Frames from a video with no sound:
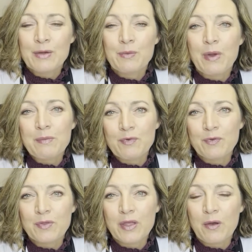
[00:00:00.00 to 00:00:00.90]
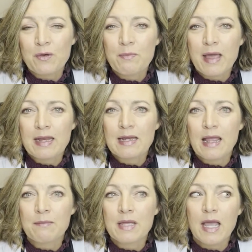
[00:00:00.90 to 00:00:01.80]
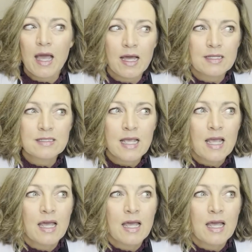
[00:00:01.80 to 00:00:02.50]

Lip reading: right before they go to bed at night, because